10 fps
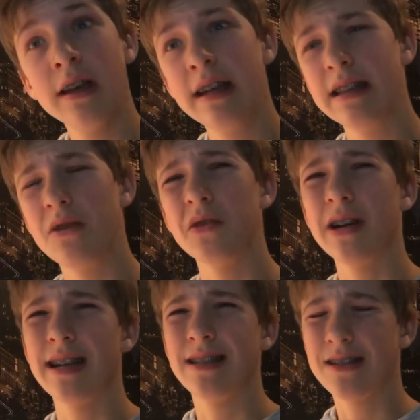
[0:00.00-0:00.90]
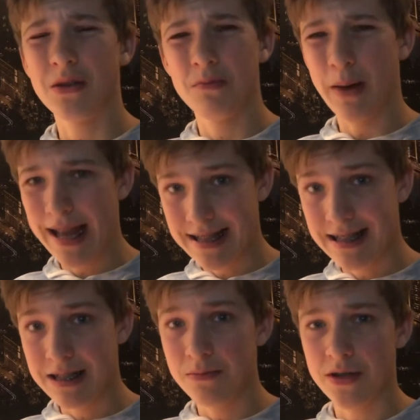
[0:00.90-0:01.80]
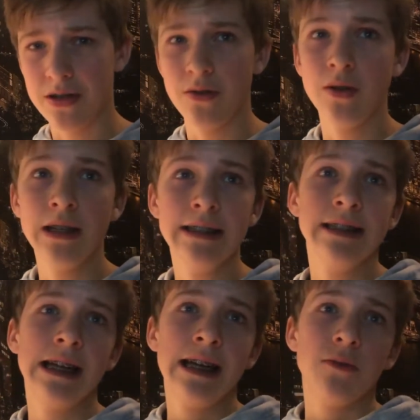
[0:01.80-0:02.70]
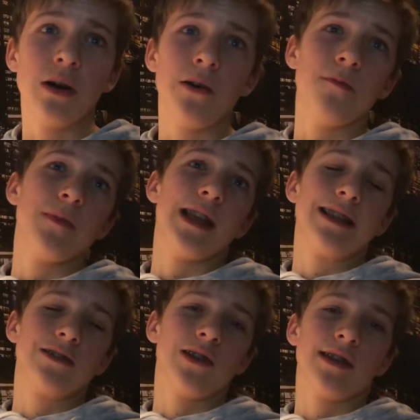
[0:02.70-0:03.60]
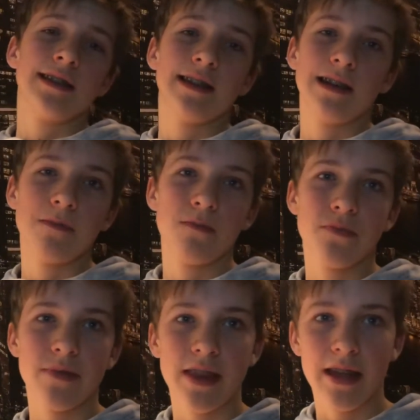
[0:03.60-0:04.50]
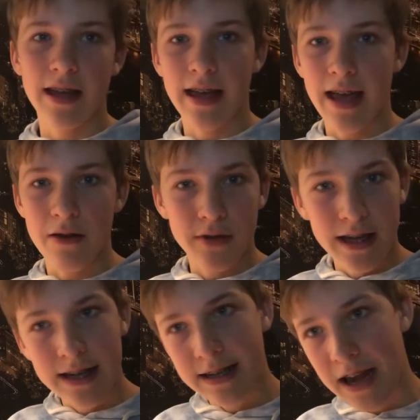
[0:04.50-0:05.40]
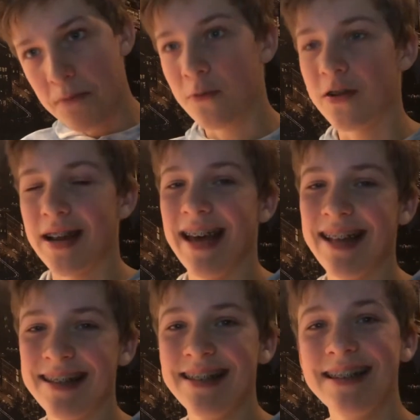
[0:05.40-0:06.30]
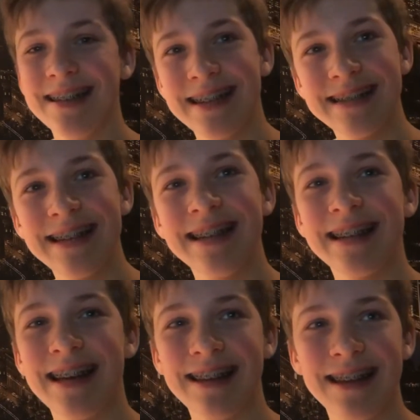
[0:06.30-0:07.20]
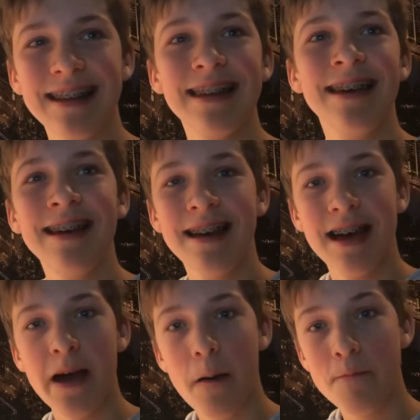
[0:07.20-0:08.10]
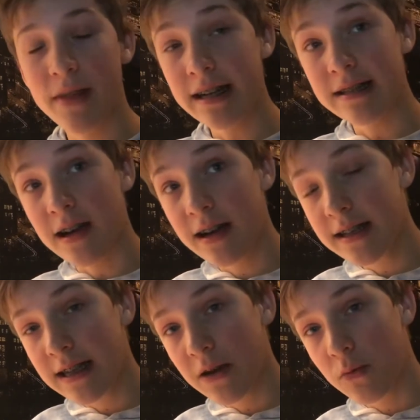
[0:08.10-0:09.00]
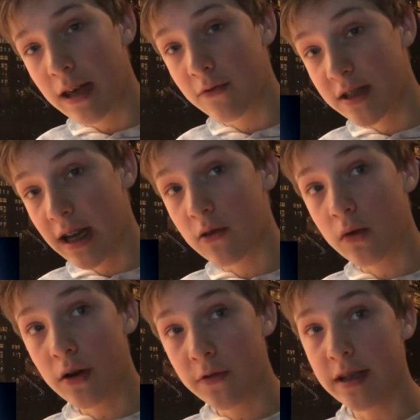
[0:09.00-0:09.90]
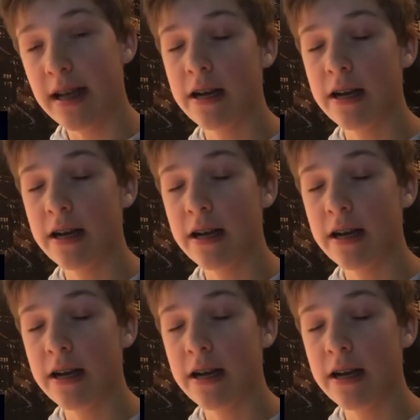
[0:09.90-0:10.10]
they were in some bad teams, so let's not have a hit at them for that, let's say it like that. Then at high tech we have Jack Crawford and